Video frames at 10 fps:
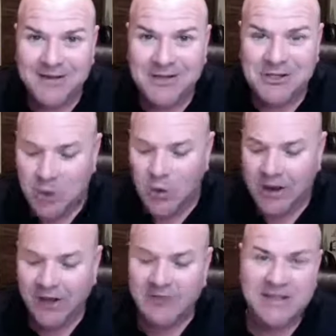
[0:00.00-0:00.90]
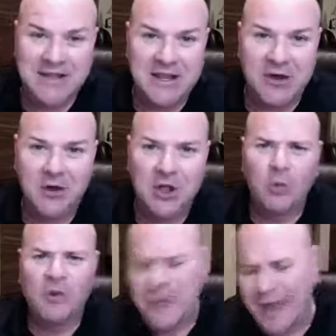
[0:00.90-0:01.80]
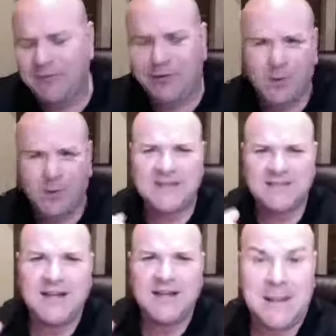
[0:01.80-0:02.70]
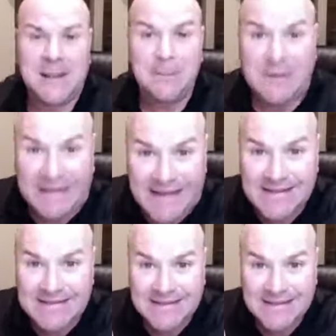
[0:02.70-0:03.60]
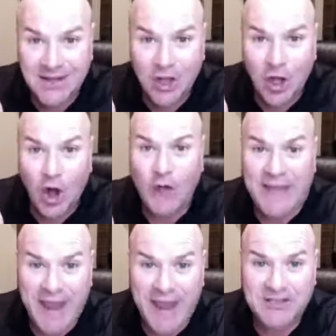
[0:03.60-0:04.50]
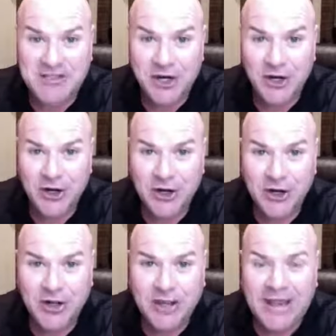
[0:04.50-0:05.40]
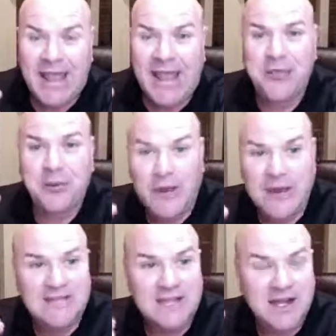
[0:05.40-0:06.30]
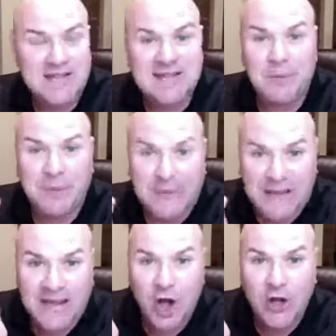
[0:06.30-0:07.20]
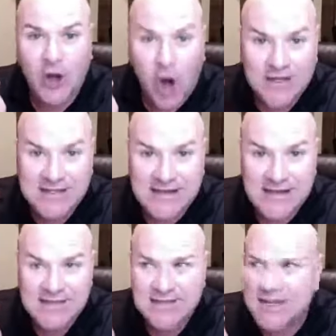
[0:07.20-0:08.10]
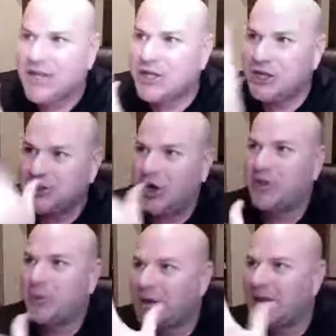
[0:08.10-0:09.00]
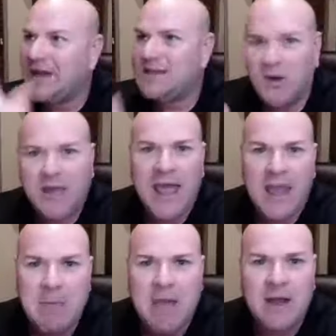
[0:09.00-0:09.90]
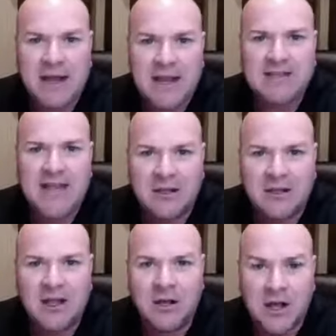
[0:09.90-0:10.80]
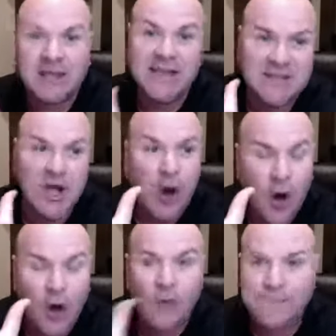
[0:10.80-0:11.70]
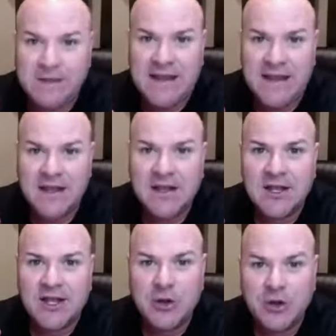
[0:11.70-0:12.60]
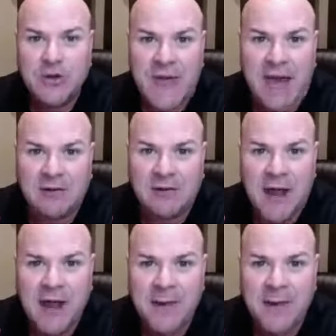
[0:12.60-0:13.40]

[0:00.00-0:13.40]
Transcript: So here's the deal. When you have 3 studies complete on cancer and 3 studies complete on heart disease, you start to realize, okay, maybe I need to take a look. At least, hopefully, you do that, right?